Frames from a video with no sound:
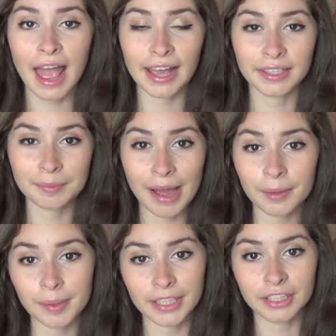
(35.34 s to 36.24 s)
and in my
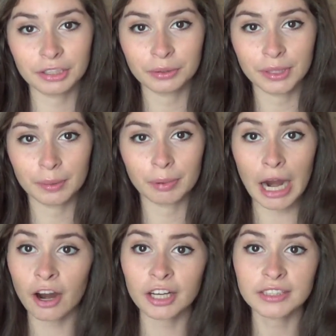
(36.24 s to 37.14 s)
opinion you need to
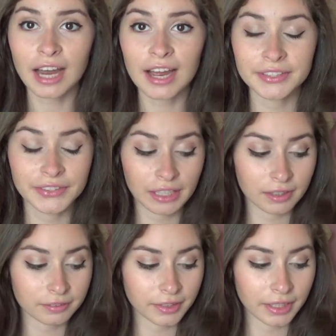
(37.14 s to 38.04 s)
prioritize,
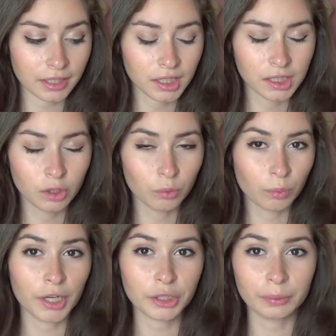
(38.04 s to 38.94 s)
think of like
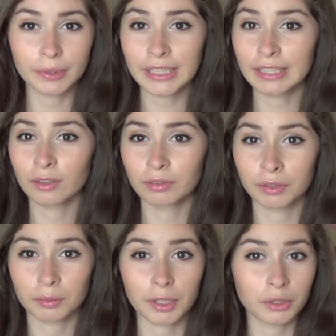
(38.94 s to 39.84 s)
what you need
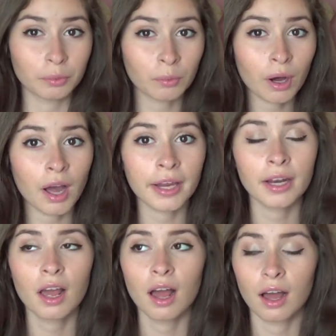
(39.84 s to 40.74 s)
over what you
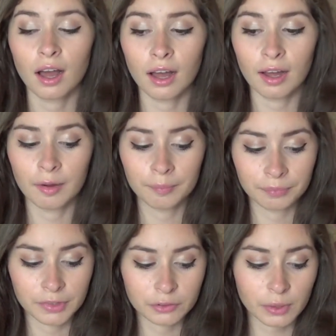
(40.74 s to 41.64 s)
want.
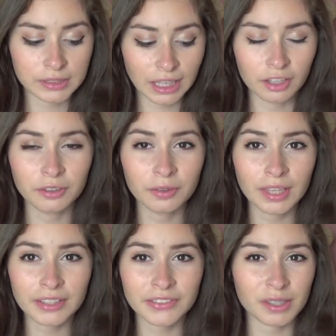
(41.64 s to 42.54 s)
So I'll tell you
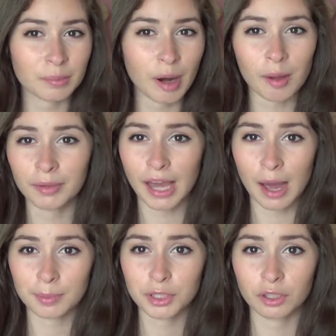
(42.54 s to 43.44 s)
things that are probably
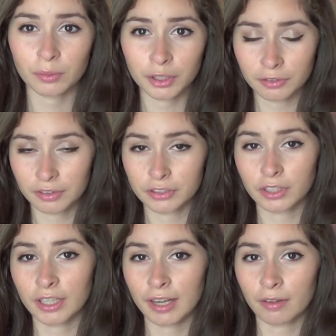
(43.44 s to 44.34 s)
optional when you're first
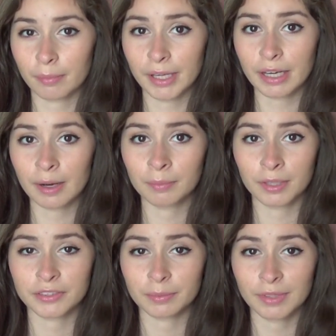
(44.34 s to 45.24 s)
starting out with makeup,
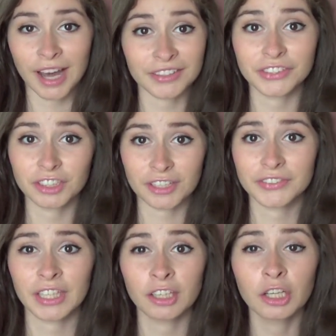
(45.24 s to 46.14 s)
because I'm not
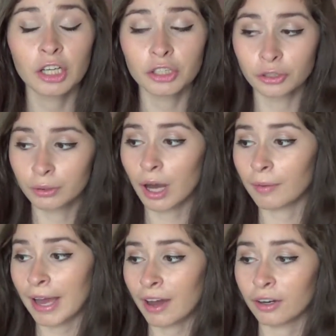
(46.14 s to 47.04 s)
suggesting you
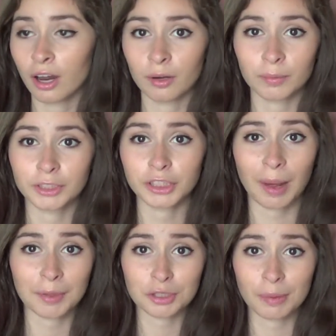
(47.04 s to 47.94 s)
go out on one
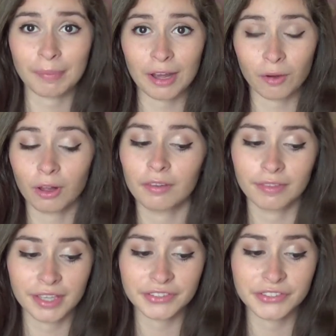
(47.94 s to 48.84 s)
shopping trip, buy all of
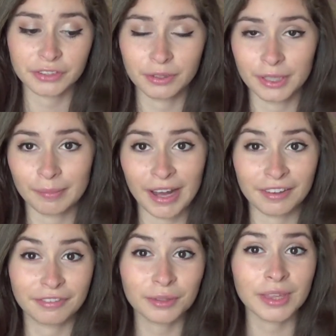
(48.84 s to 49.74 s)
this. You need to buy
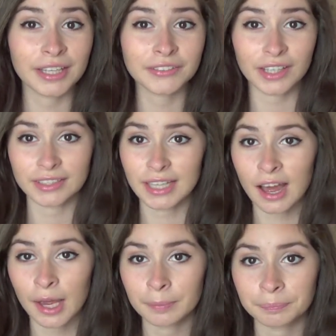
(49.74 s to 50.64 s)
a few things at a
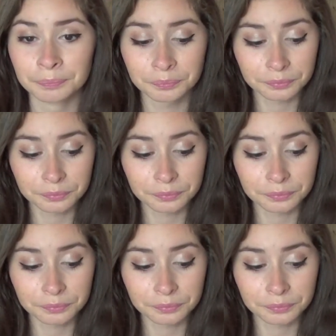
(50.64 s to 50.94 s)
time.